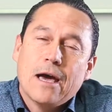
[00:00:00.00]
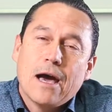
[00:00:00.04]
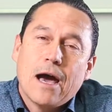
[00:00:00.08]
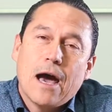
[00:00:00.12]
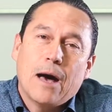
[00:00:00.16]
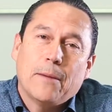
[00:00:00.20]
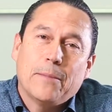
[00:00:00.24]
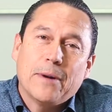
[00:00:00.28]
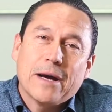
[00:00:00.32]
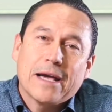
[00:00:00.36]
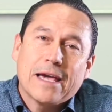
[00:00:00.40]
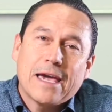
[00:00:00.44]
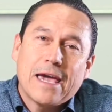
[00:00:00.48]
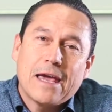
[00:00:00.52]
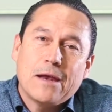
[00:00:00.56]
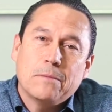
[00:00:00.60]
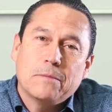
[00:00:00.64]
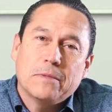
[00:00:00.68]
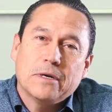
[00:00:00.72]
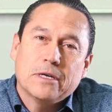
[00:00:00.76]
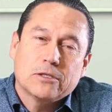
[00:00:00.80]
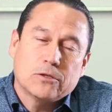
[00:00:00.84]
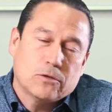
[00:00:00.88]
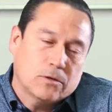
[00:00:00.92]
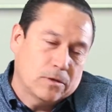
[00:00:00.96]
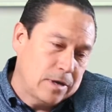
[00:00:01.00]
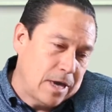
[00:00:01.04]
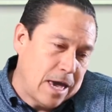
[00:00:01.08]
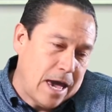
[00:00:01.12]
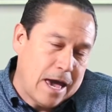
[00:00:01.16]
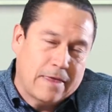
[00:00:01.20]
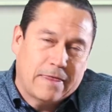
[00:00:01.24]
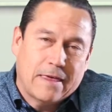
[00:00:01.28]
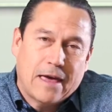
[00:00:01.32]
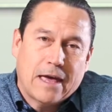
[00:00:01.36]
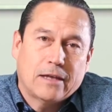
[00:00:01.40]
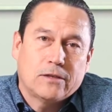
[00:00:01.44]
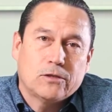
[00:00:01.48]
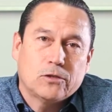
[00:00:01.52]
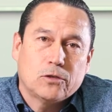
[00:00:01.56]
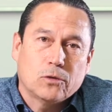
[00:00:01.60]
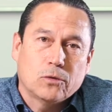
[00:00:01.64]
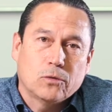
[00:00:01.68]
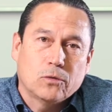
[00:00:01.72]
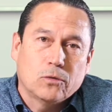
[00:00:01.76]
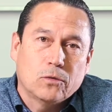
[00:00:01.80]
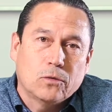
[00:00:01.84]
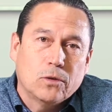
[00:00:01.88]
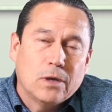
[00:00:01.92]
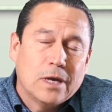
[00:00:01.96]
How about gain muscle? Yeah, that
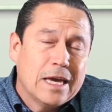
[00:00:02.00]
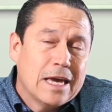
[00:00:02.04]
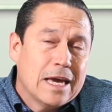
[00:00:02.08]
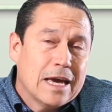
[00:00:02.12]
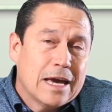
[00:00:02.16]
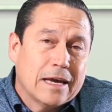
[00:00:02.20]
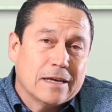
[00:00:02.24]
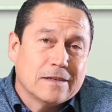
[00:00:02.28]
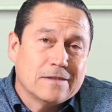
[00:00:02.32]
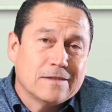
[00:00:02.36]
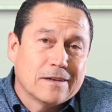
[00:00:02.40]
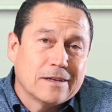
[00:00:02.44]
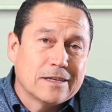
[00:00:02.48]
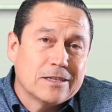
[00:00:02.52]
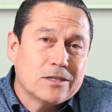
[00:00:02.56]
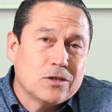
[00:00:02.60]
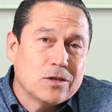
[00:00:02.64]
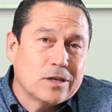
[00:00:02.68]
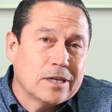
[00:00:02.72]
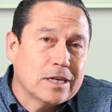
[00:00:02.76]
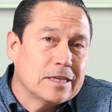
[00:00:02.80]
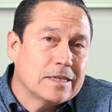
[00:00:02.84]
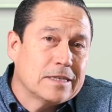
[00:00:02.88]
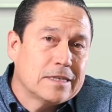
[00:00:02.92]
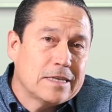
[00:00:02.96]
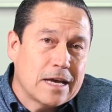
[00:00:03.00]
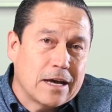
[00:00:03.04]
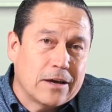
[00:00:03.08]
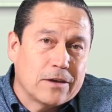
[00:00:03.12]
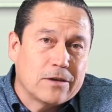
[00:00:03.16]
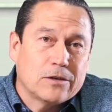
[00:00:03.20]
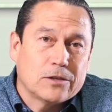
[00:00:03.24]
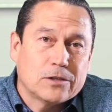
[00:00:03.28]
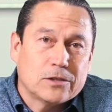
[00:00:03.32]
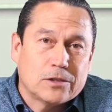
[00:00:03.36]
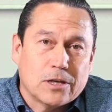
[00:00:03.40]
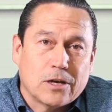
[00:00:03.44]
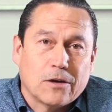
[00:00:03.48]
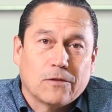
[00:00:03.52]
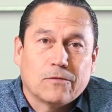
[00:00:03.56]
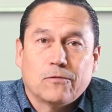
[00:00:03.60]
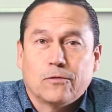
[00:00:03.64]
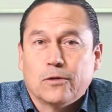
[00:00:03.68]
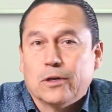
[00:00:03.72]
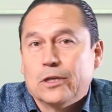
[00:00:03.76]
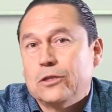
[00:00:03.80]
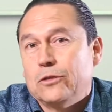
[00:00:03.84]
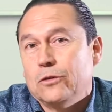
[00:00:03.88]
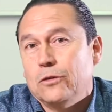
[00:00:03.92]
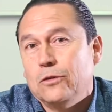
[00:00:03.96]
too, as long as you can tell yourself
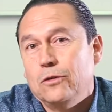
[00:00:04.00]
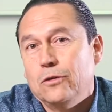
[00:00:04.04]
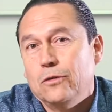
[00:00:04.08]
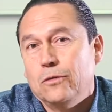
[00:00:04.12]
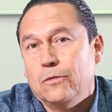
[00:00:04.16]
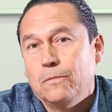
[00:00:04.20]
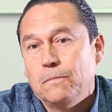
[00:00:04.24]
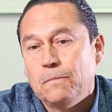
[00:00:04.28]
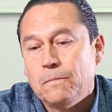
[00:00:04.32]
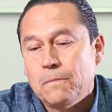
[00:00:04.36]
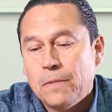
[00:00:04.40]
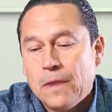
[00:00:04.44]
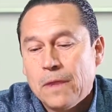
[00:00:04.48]
what to do.